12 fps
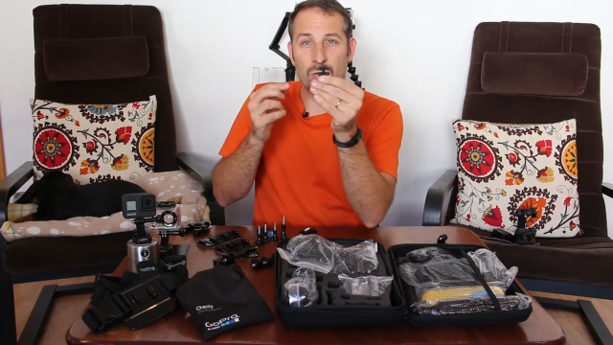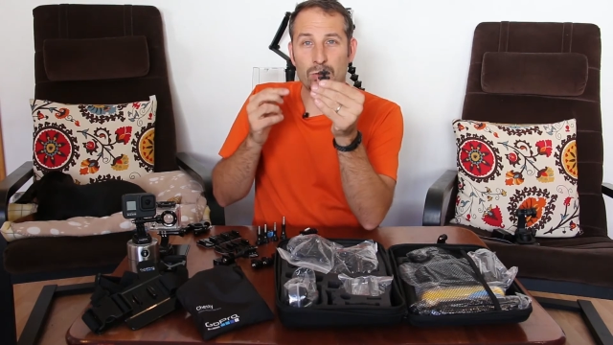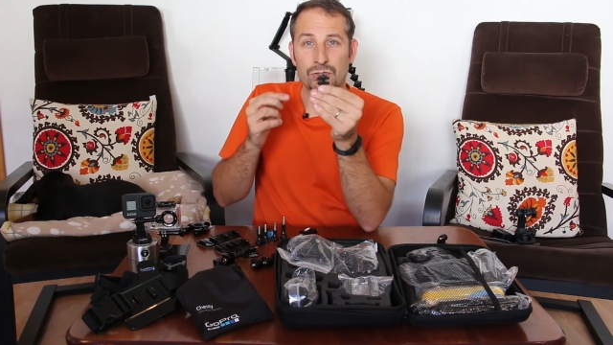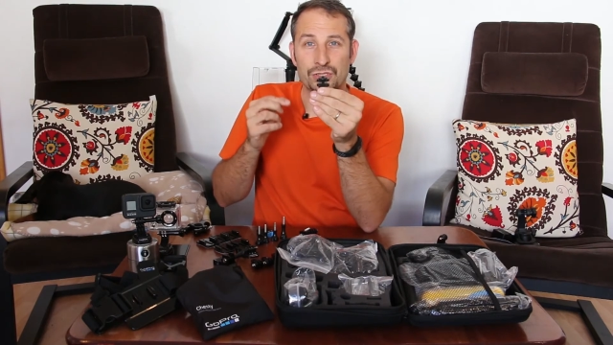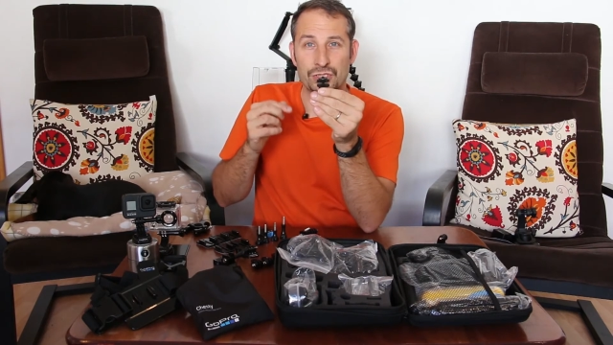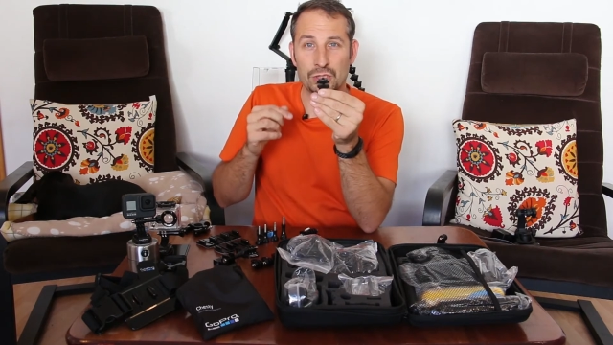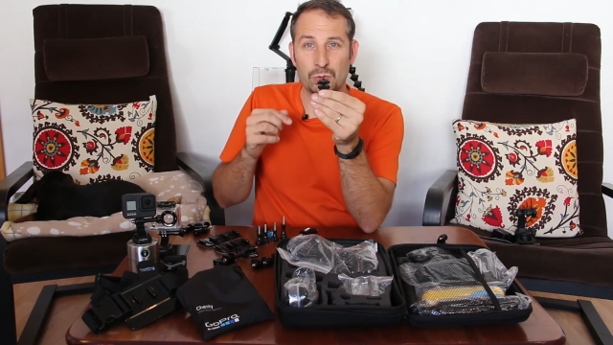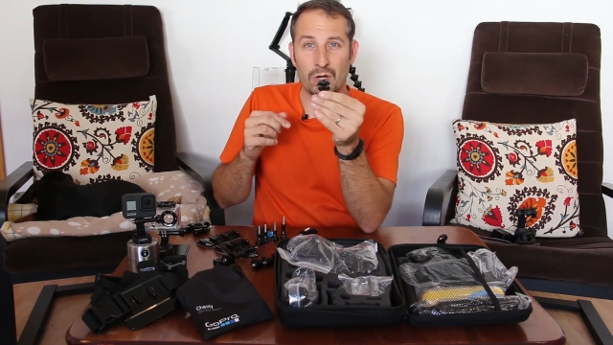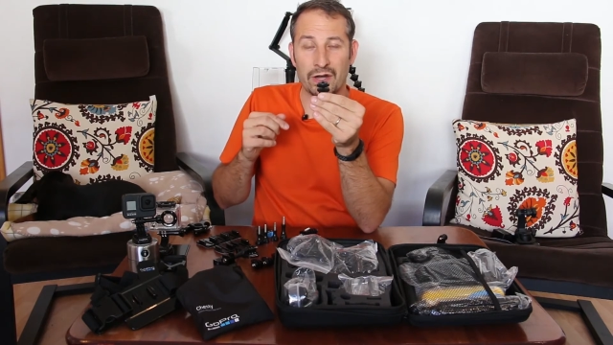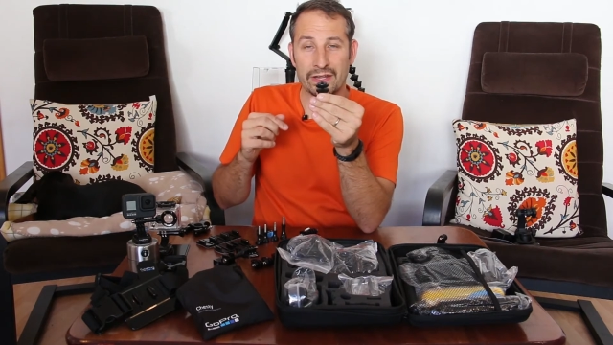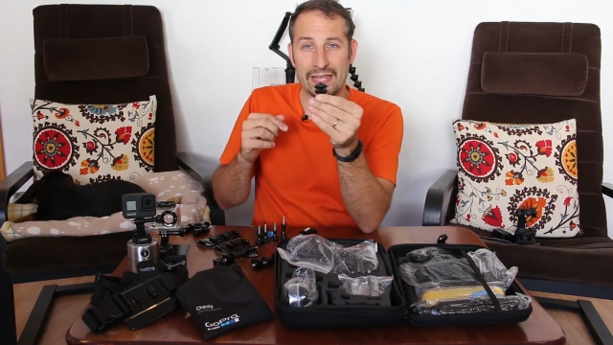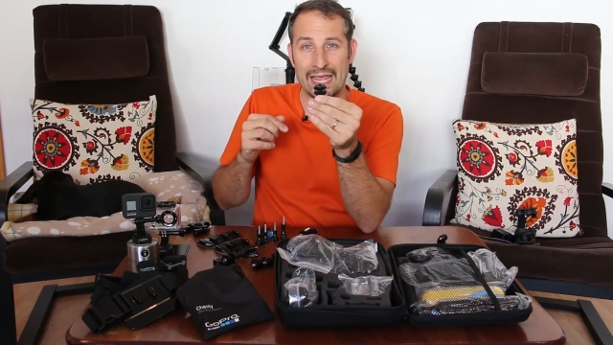cold shoe
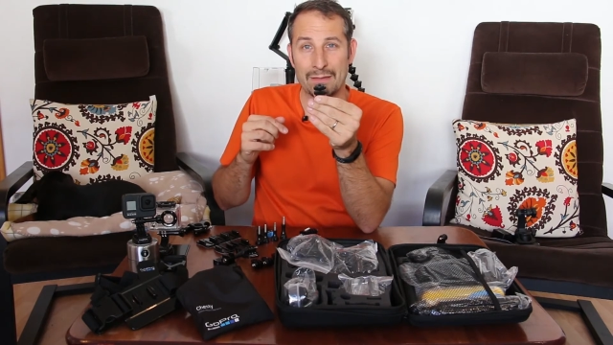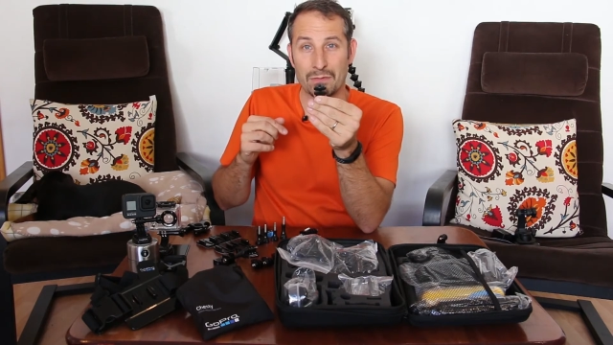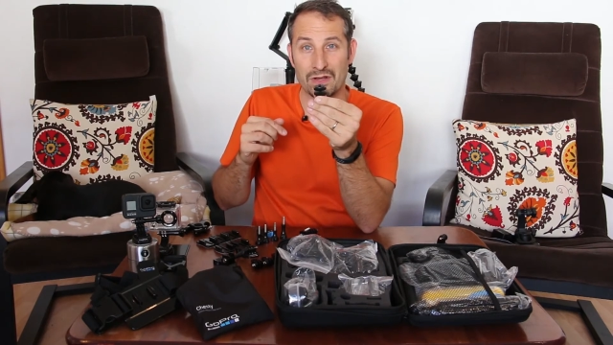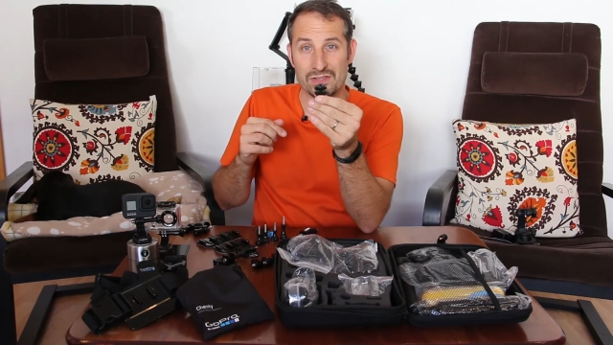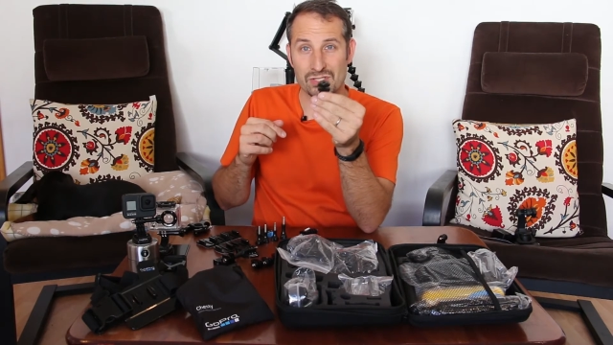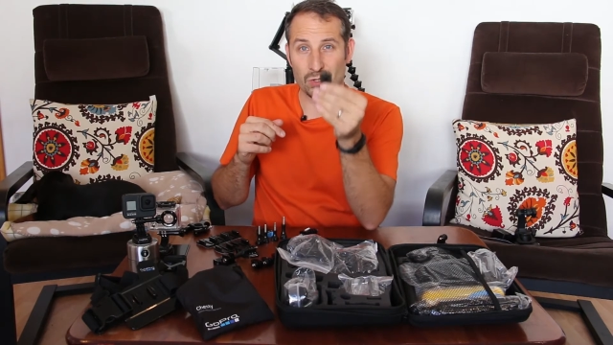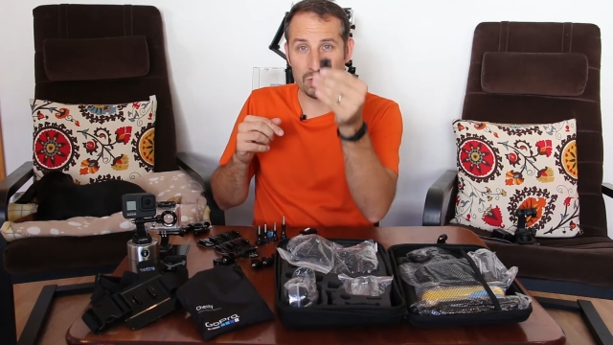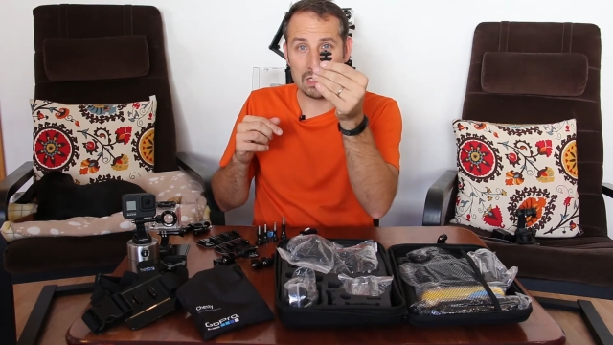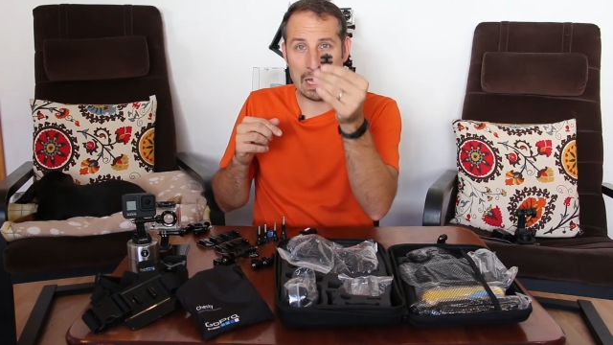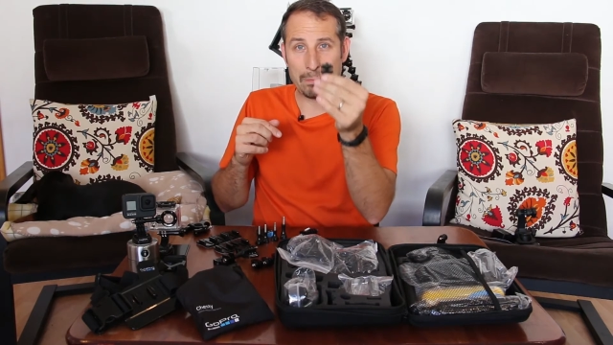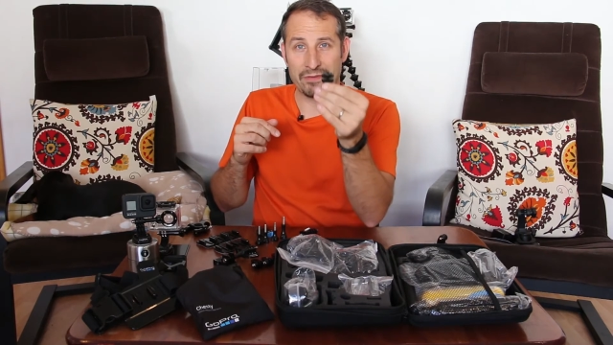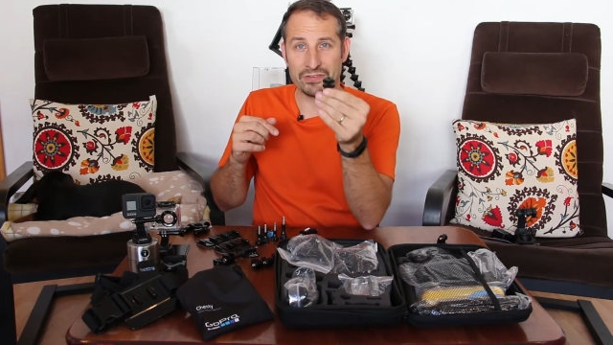on a camera, so on
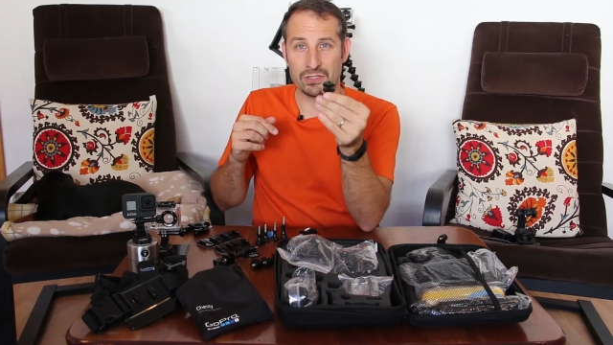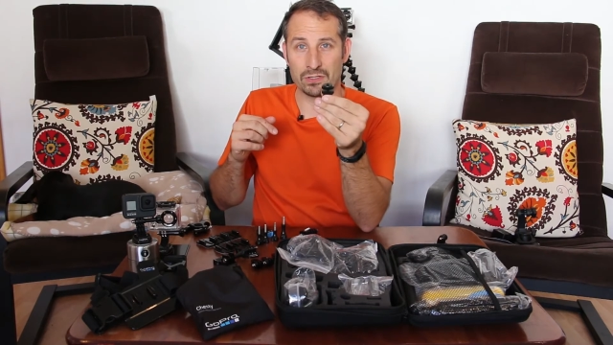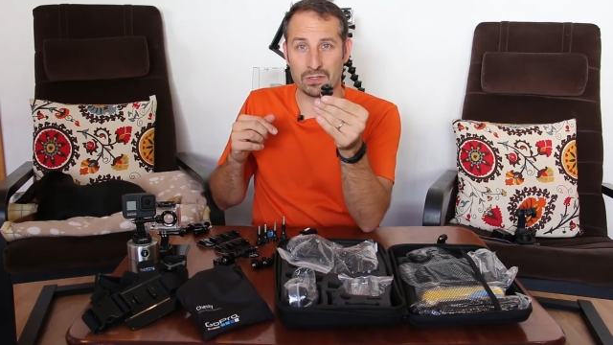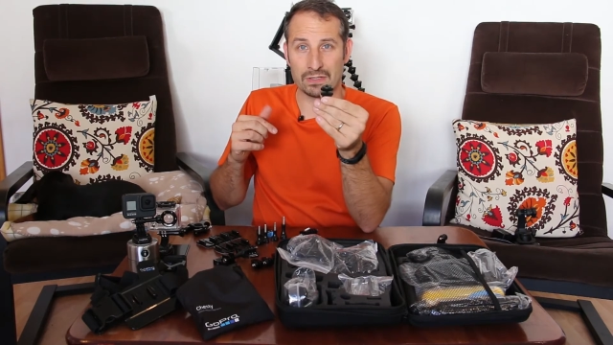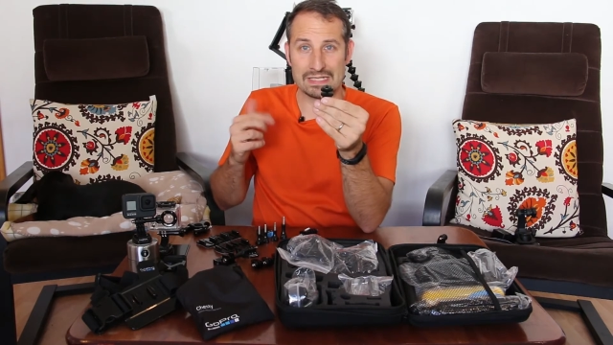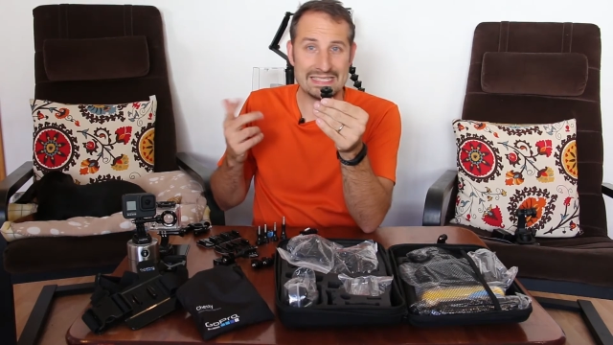top of your